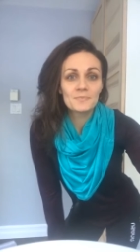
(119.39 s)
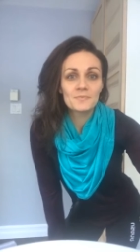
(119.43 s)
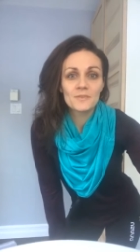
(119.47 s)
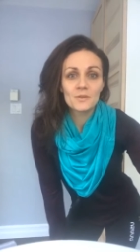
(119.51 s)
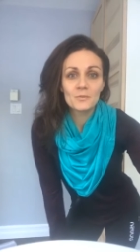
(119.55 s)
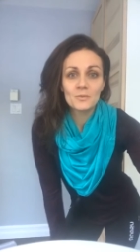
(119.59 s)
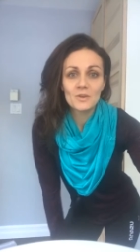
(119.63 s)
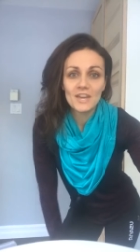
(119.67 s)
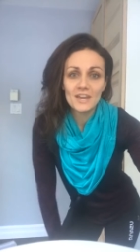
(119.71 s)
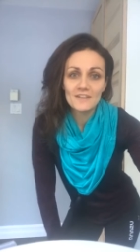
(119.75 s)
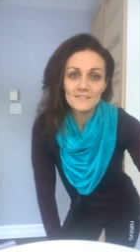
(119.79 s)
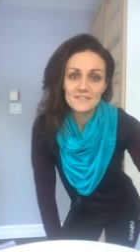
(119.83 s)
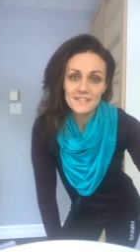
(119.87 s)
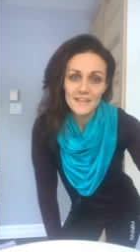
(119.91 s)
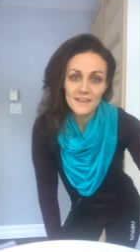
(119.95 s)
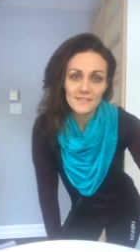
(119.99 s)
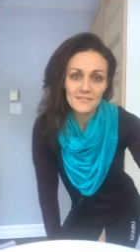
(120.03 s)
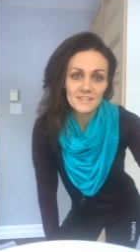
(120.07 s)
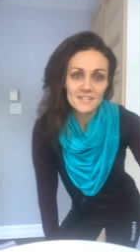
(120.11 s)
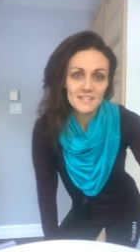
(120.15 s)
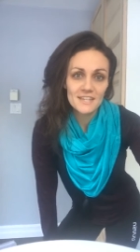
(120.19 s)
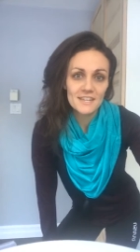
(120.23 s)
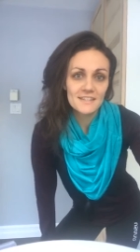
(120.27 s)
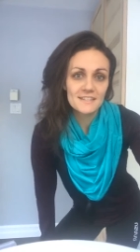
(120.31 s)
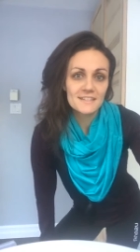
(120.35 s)
we have
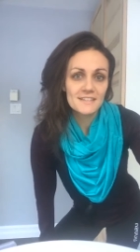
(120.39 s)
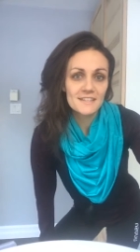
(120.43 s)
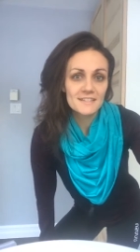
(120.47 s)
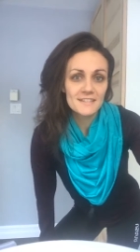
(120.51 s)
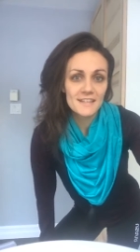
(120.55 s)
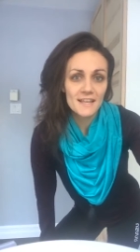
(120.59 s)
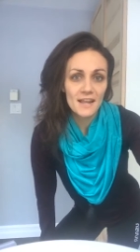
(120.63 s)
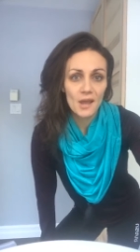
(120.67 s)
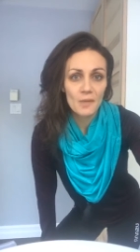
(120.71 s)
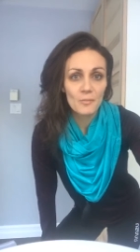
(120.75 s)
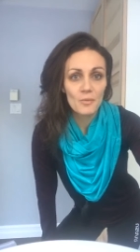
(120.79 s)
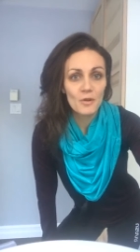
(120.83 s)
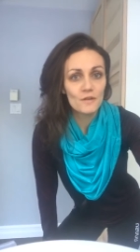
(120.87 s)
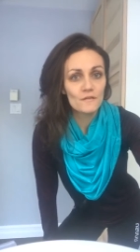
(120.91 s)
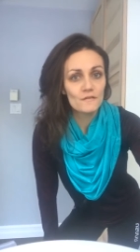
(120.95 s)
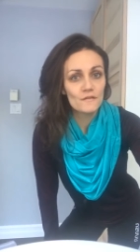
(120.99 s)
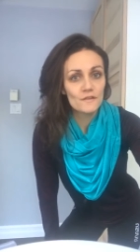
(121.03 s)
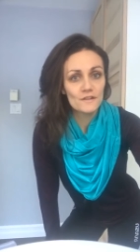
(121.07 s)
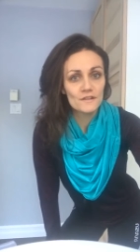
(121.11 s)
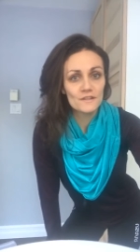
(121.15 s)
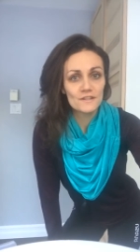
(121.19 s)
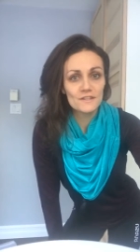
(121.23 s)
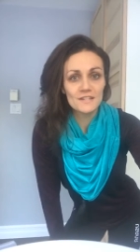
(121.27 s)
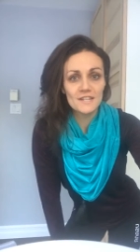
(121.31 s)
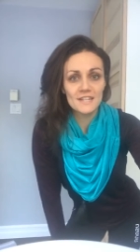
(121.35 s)
7 days to set up our
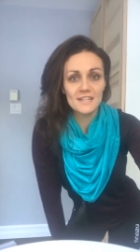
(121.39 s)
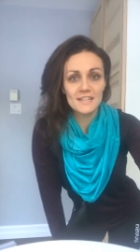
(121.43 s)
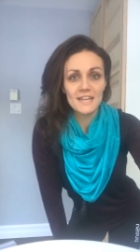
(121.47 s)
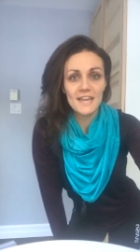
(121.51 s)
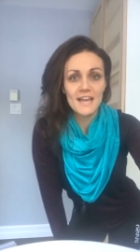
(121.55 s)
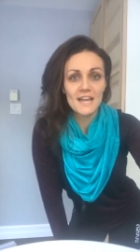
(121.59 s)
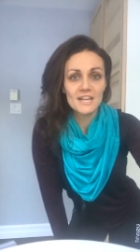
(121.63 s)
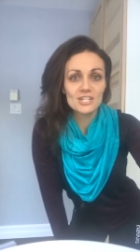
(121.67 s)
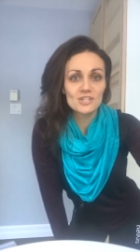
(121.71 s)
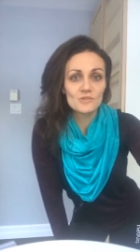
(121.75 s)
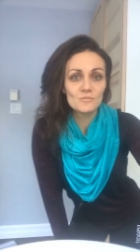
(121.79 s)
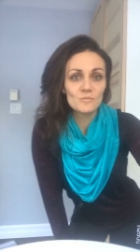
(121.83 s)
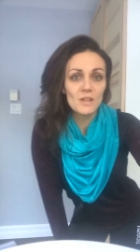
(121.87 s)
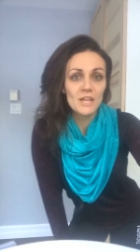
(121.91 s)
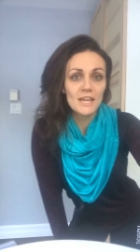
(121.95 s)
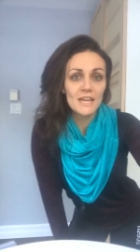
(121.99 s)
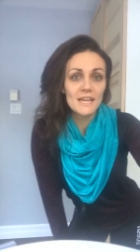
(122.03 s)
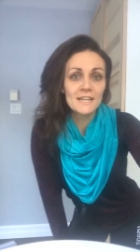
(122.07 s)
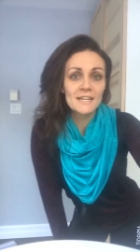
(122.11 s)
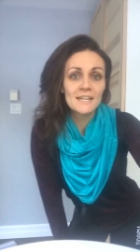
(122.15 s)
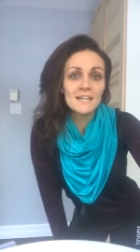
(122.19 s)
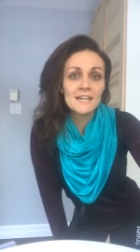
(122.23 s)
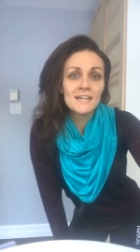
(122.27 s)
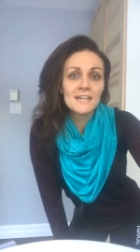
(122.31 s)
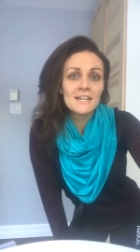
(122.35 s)
first daily action
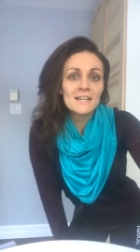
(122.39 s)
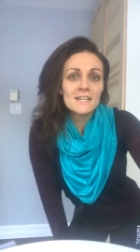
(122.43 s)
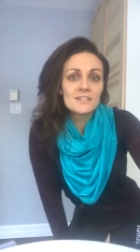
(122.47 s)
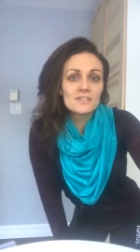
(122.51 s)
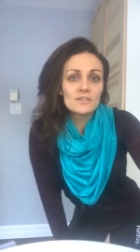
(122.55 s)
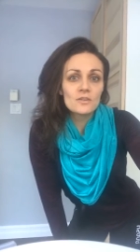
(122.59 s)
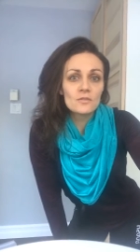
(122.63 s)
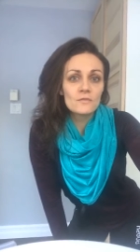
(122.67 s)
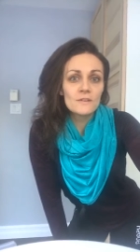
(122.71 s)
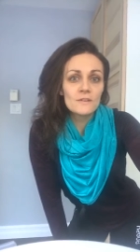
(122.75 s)
plan. So